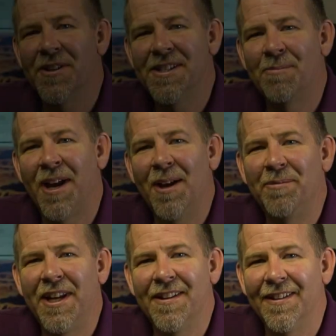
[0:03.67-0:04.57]
this is my
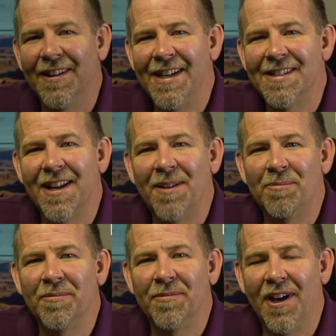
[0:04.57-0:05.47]
update of
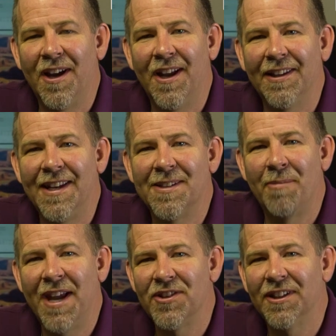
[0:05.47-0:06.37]
the latest
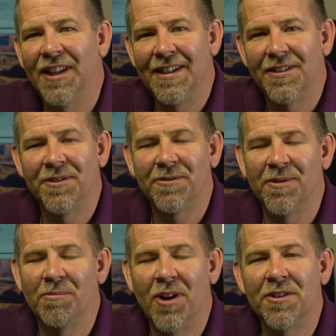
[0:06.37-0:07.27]
Magic Lantern
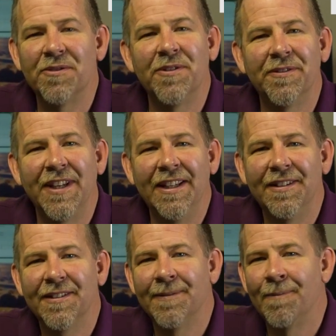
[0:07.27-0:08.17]
from March 15th.